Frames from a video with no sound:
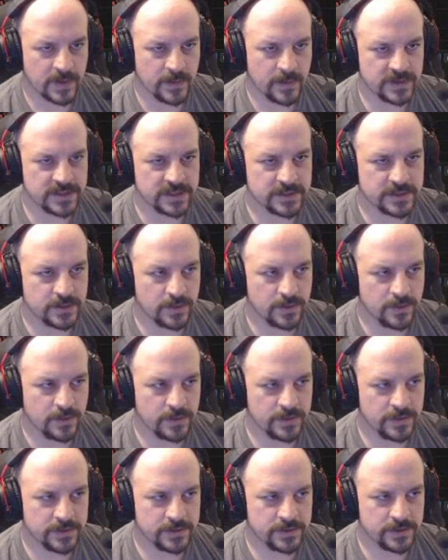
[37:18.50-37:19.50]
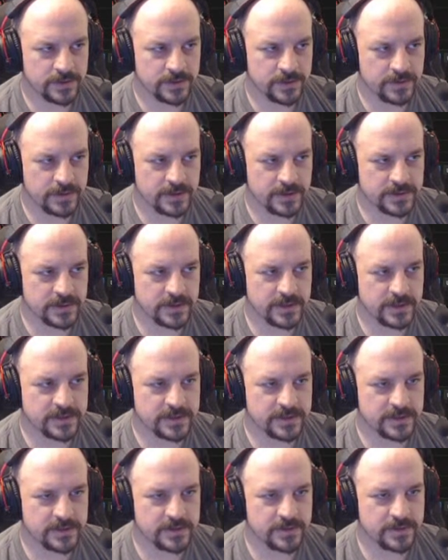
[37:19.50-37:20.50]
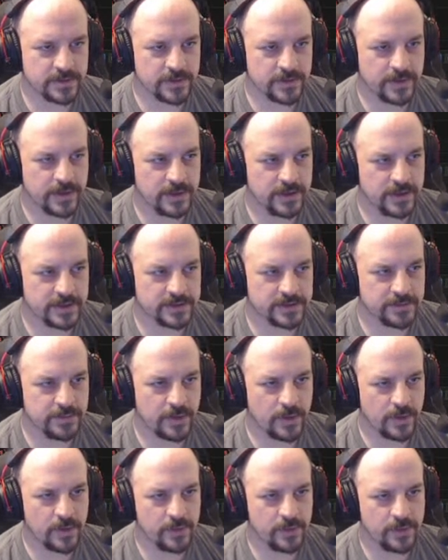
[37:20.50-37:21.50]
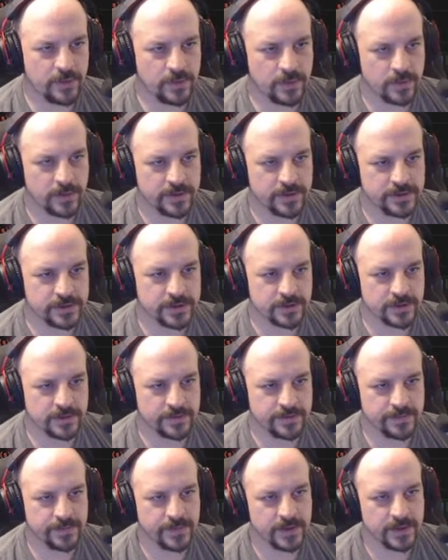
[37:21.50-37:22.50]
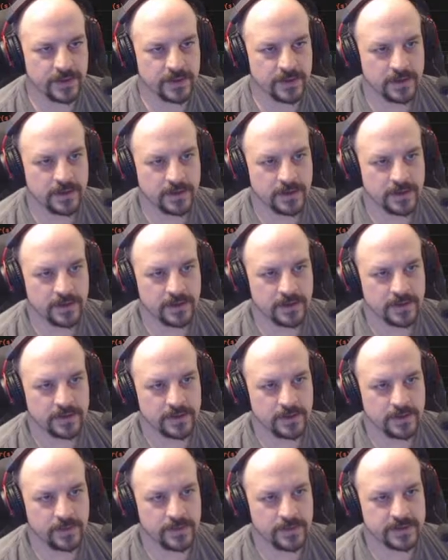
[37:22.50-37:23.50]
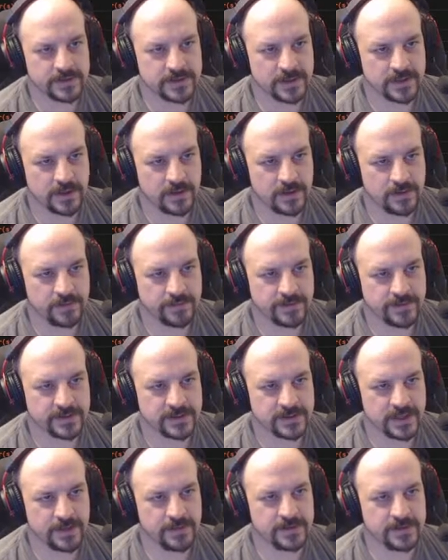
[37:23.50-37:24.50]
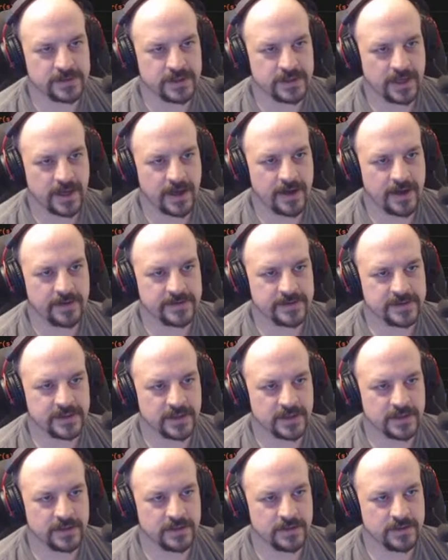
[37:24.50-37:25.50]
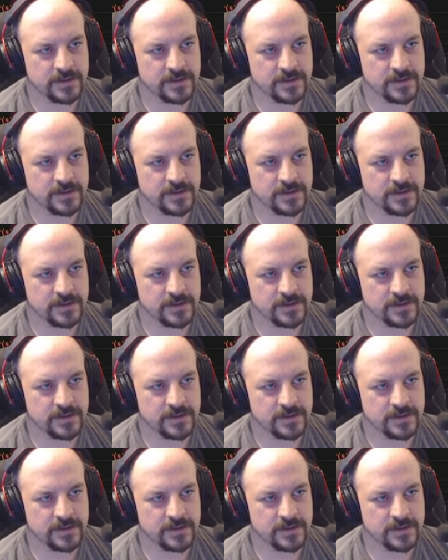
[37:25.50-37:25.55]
What's its origin? Is the distance between its bone origin to itself the same as the offset?